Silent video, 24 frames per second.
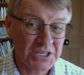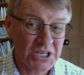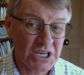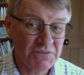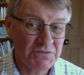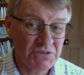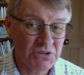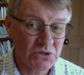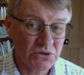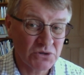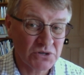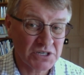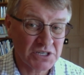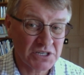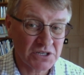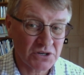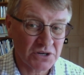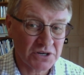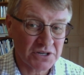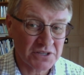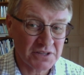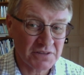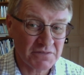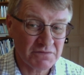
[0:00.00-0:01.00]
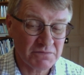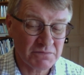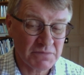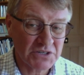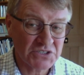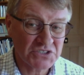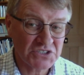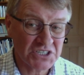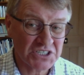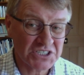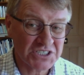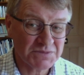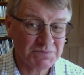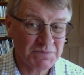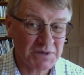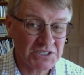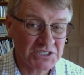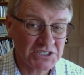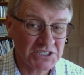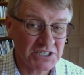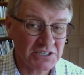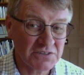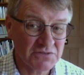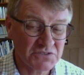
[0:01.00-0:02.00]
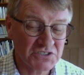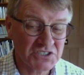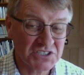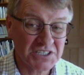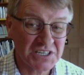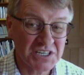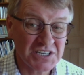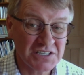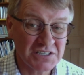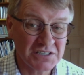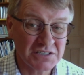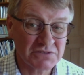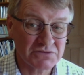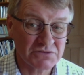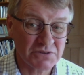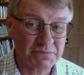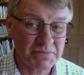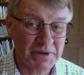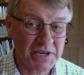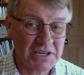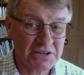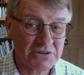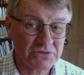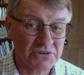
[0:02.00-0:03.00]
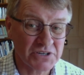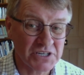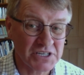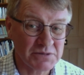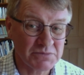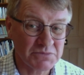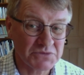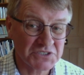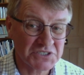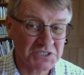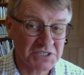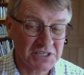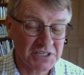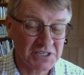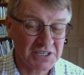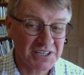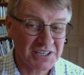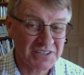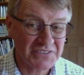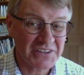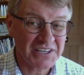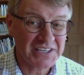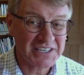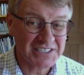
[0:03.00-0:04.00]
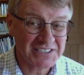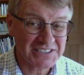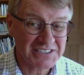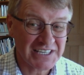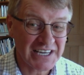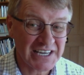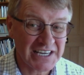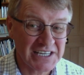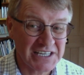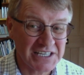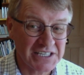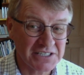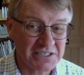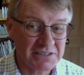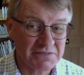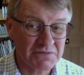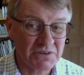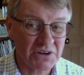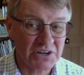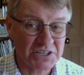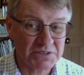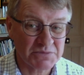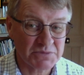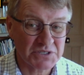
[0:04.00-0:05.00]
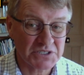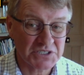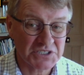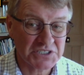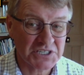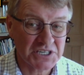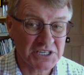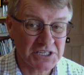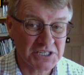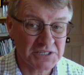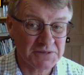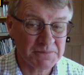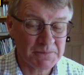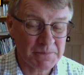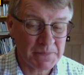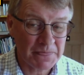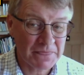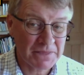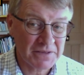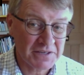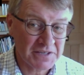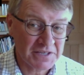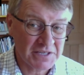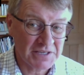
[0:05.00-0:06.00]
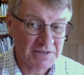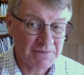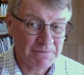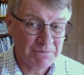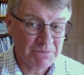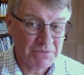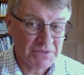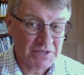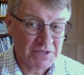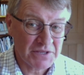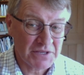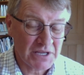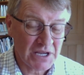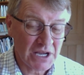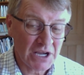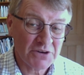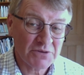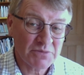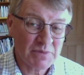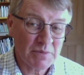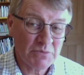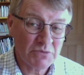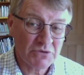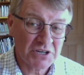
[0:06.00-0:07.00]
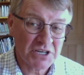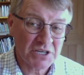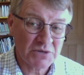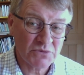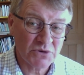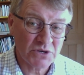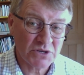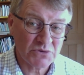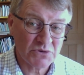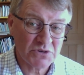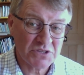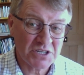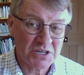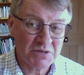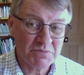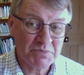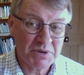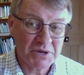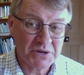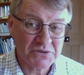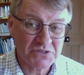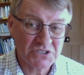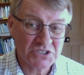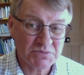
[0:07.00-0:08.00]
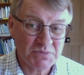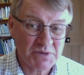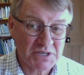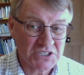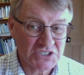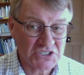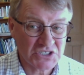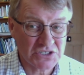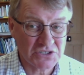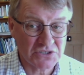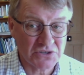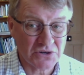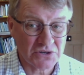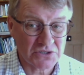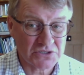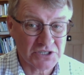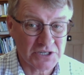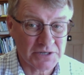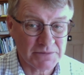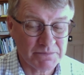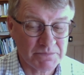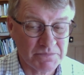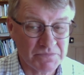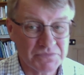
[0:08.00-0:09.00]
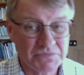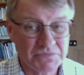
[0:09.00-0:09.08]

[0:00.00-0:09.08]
If you look at a lot of the most expensive skin repair creams, they contain vitamin C. I remember when I worked with an appearance medicine doctor